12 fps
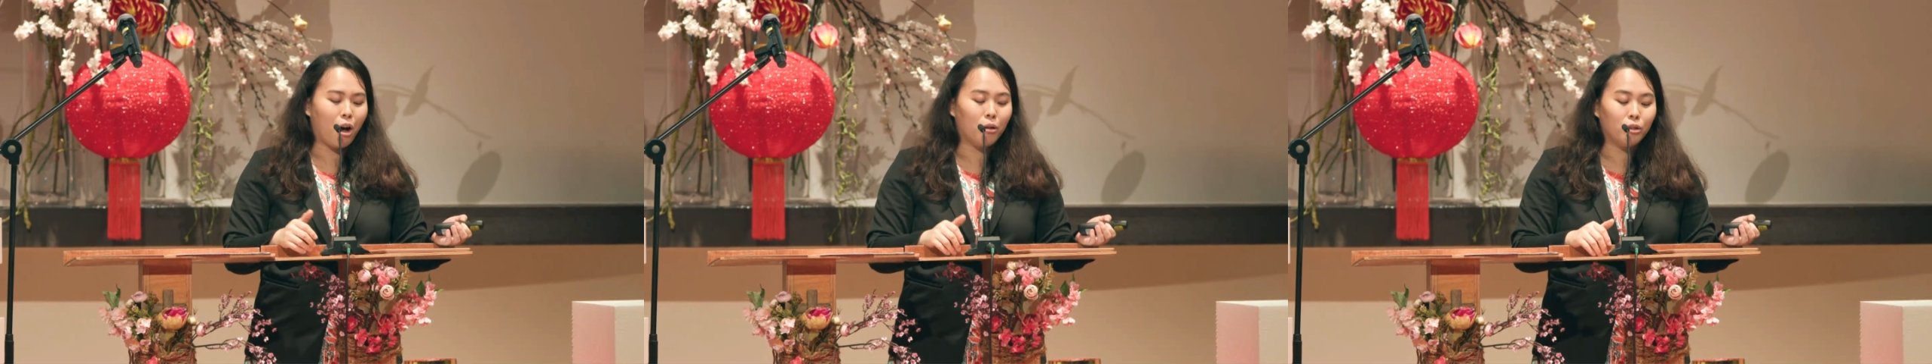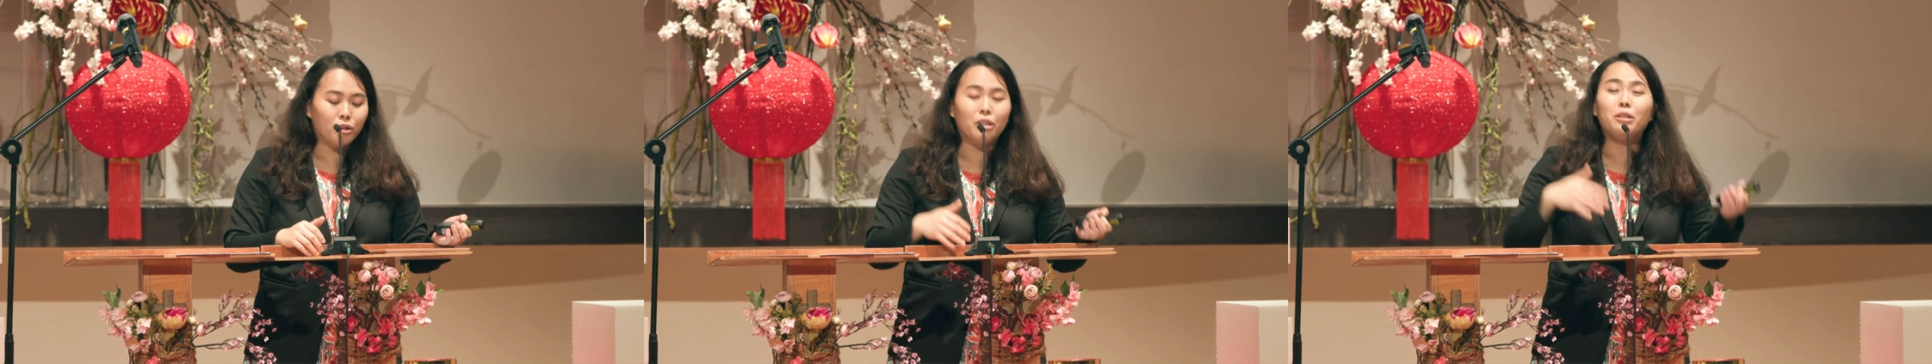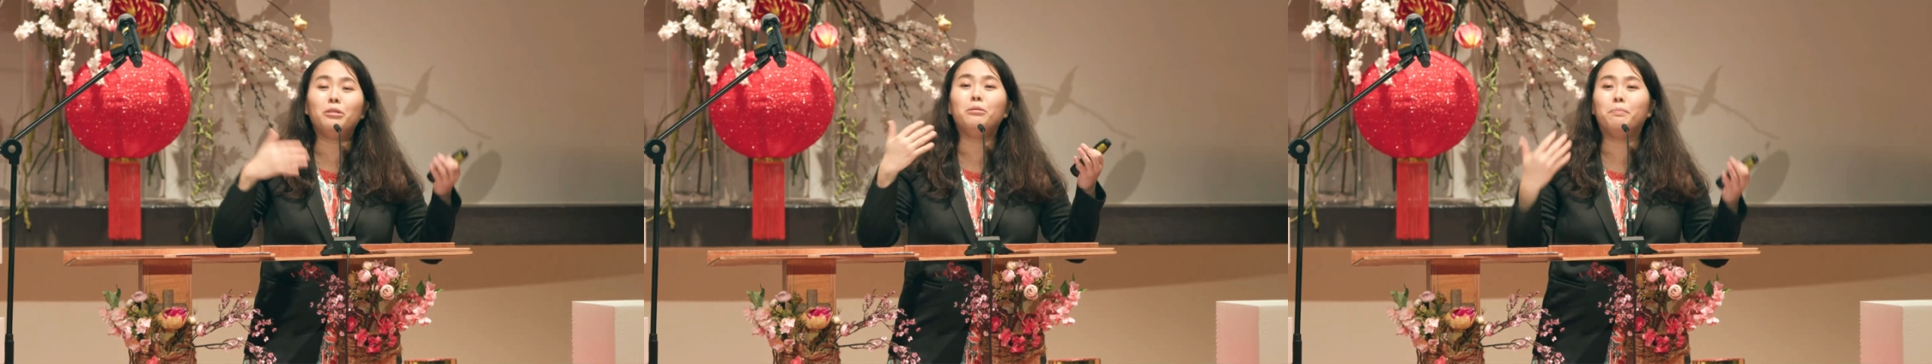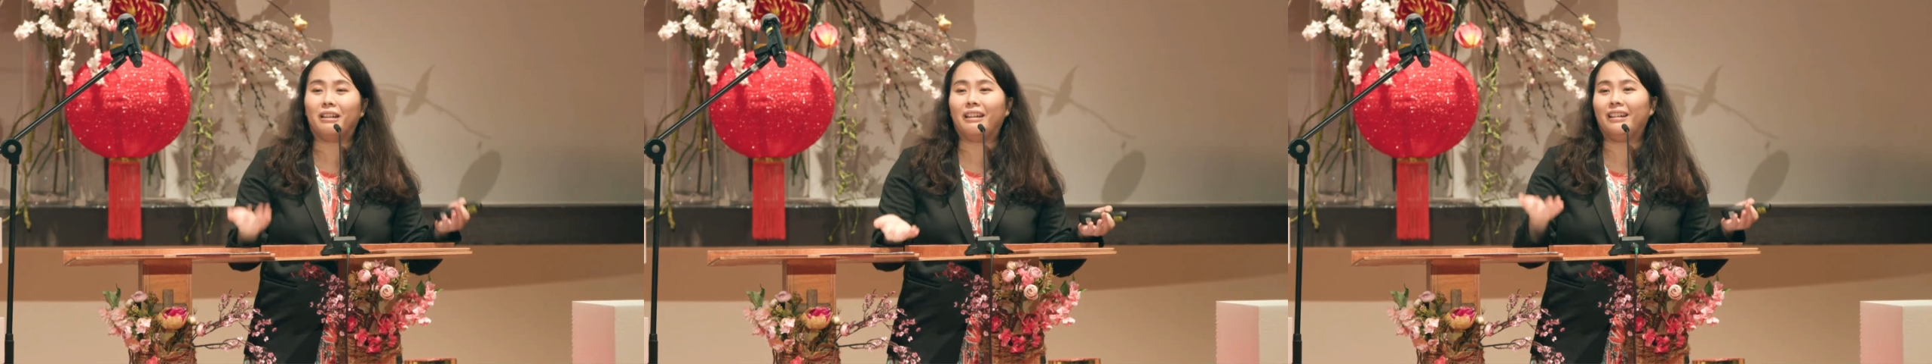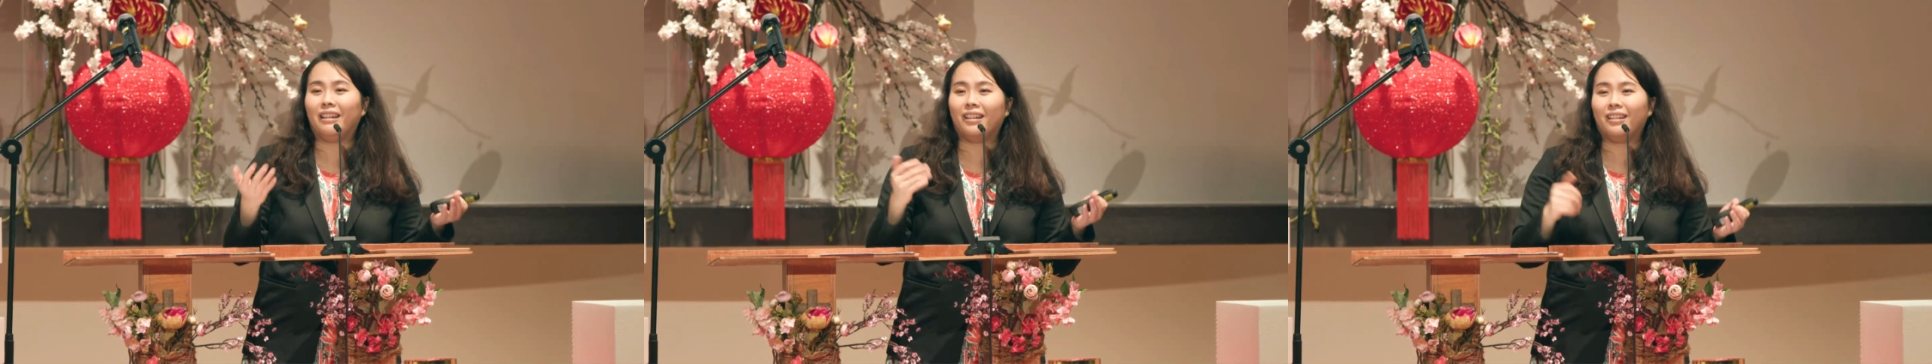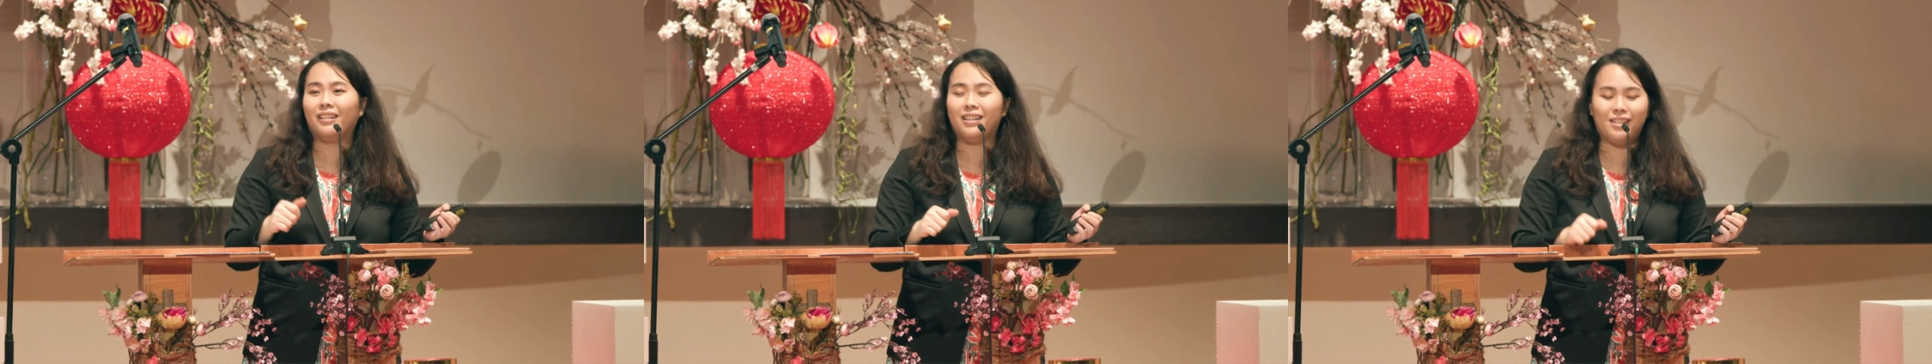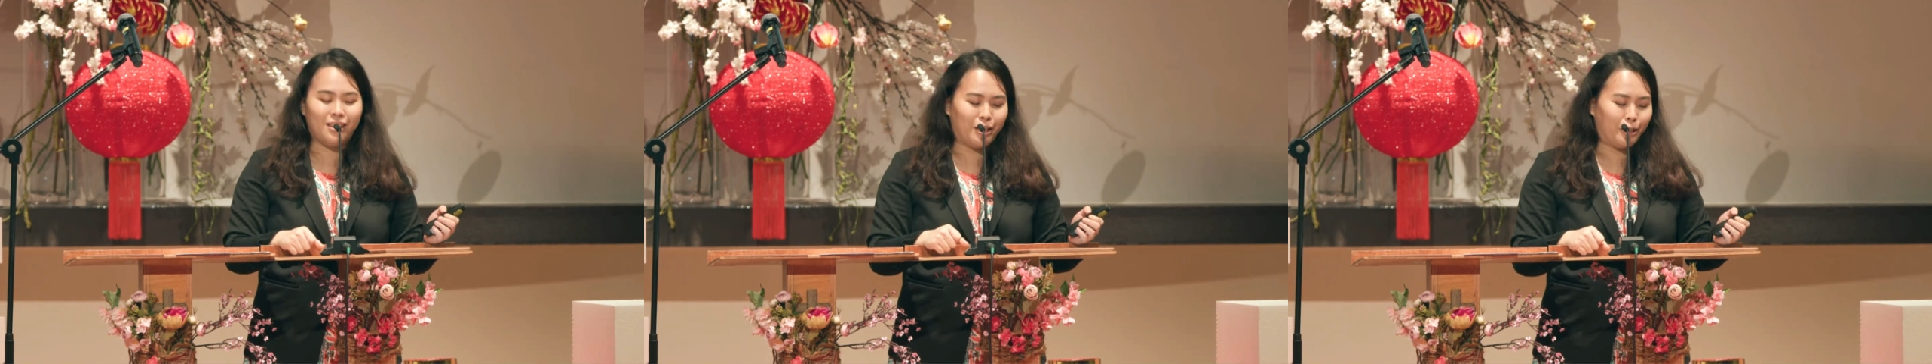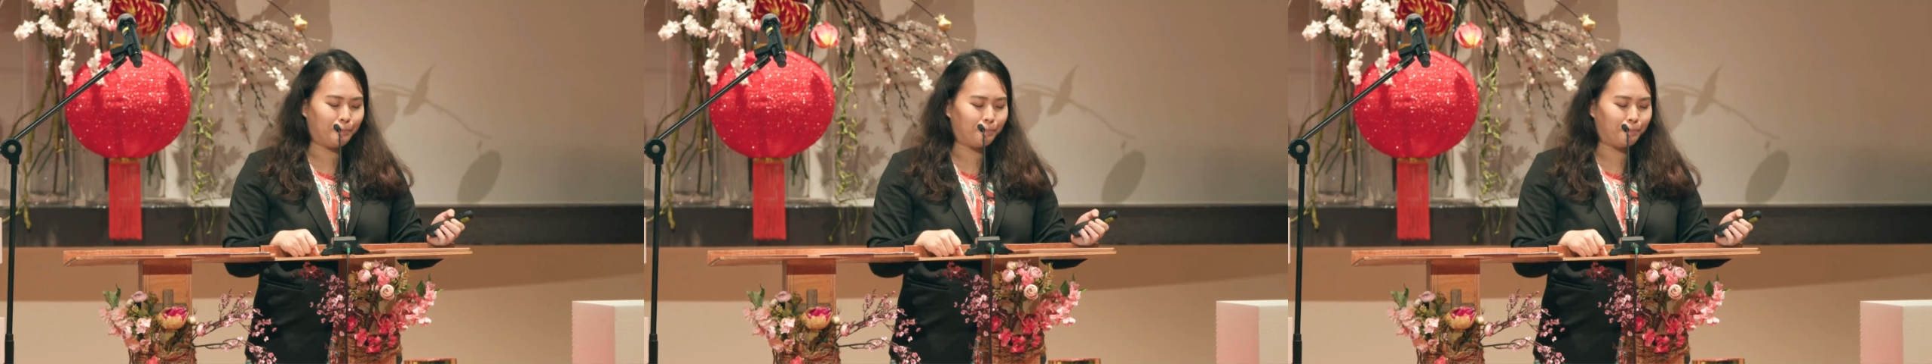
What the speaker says: our new beginning this year.